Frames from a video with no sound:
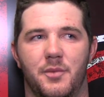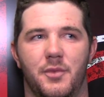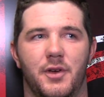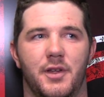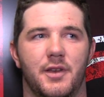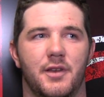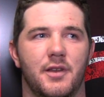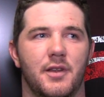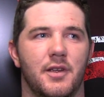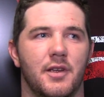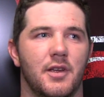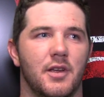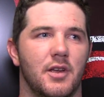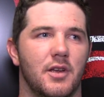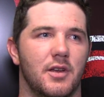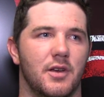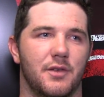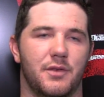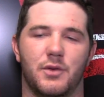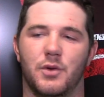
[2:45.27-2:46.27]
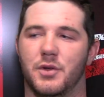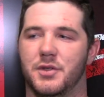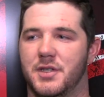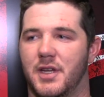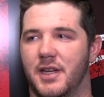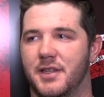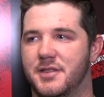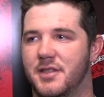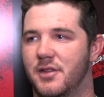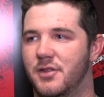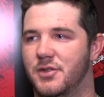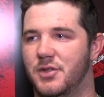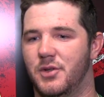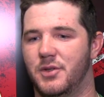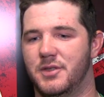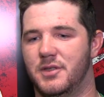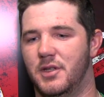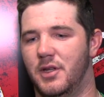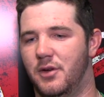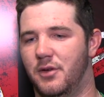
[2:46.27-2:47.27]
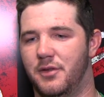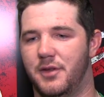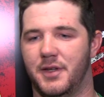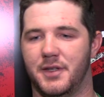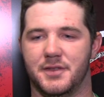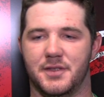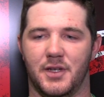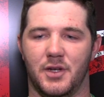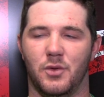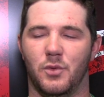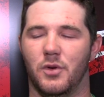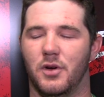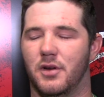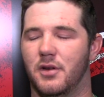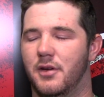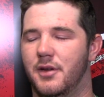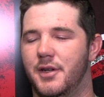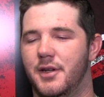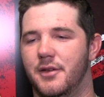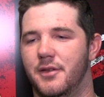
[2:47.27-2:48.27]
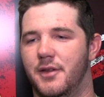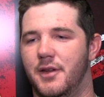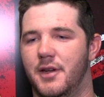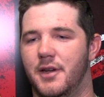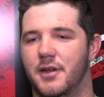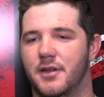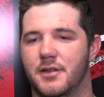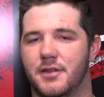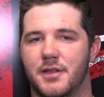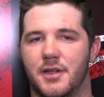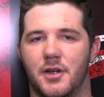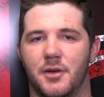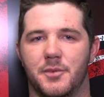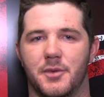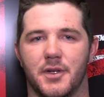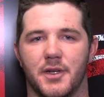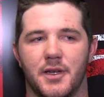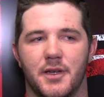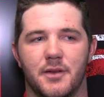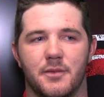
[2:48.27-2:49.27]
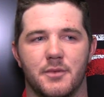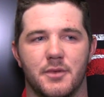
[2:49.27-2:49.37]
But, of course, like I said, there's always little things they can work on here and there to help your game.